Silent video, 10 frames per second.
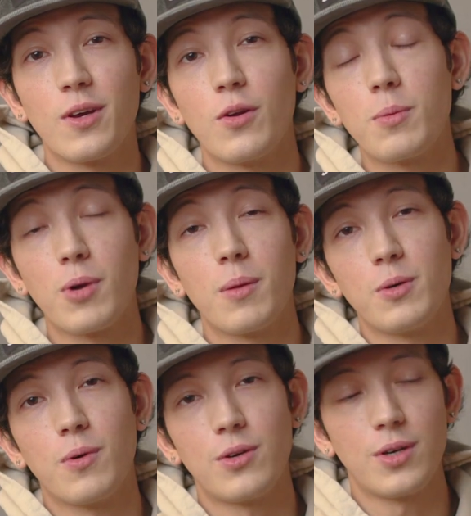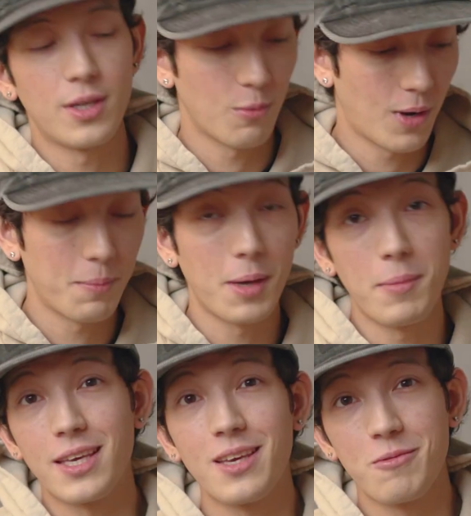I know you're probably wondering, why am I
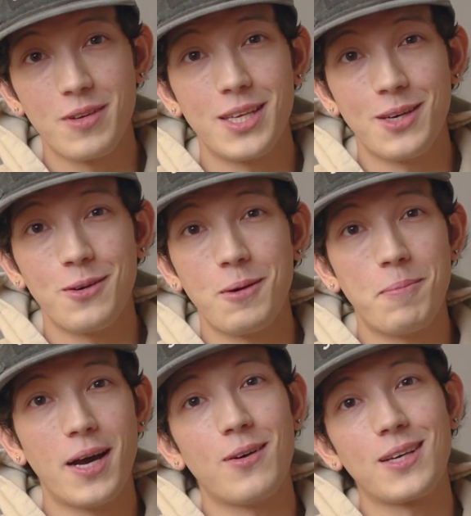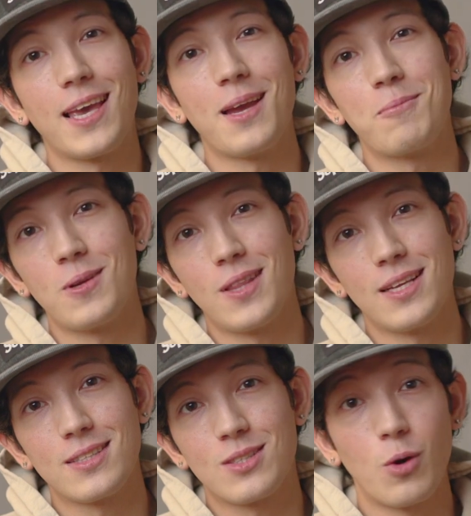making a video about a camera
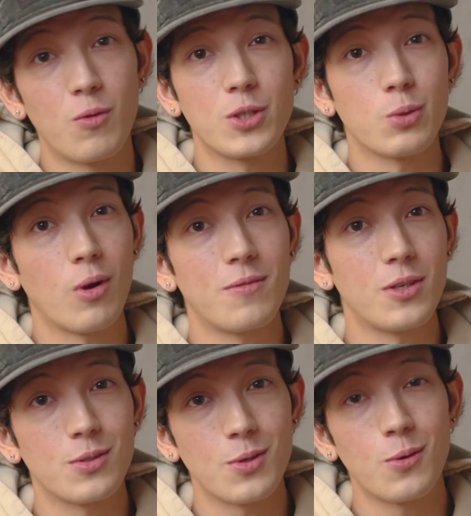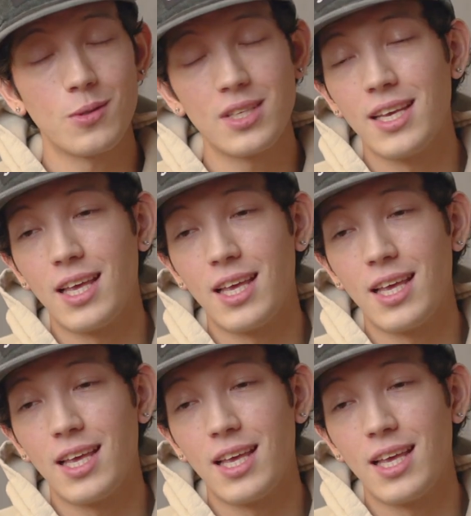that's over 12 years old?